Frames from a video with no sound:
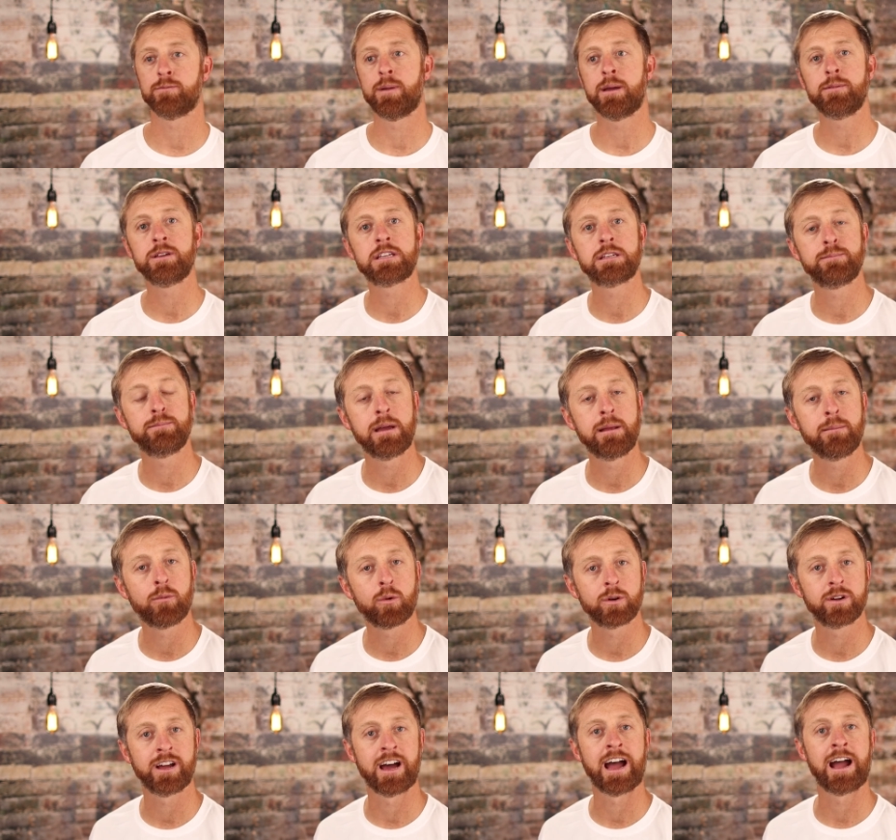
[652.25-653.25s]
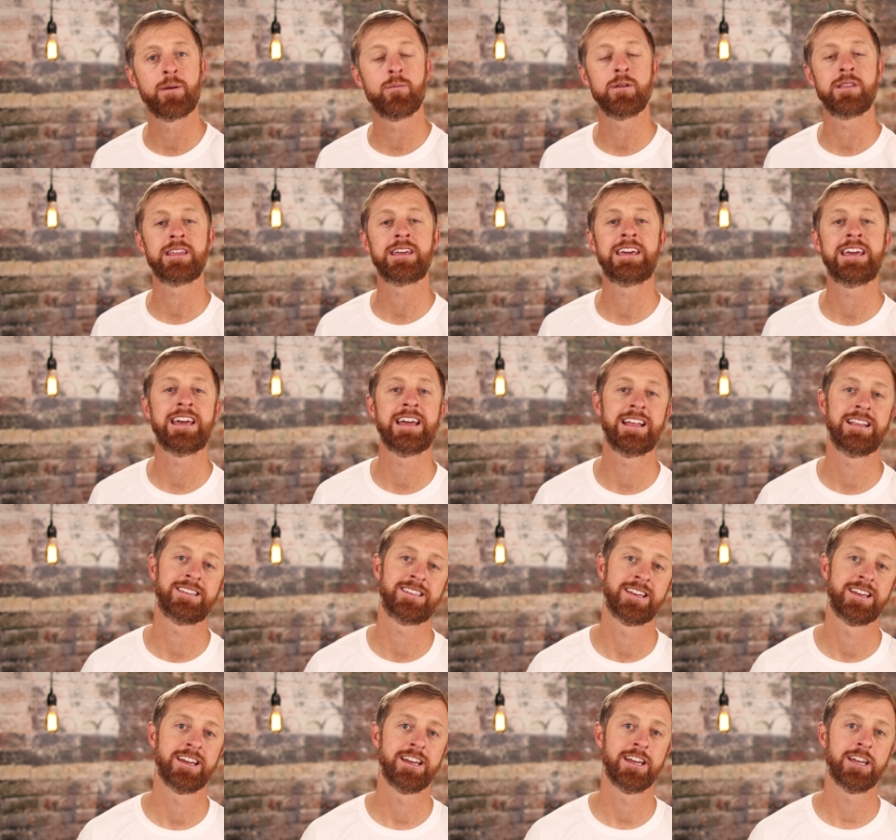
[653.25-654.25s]
maybe spend more time with the
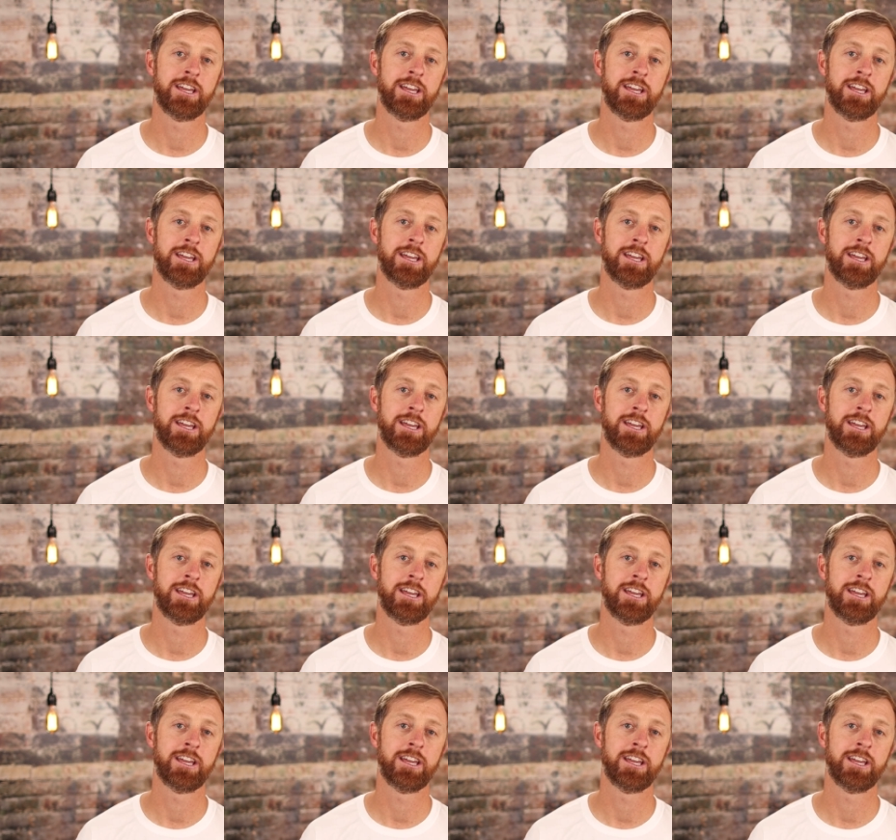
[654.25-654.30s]
kids.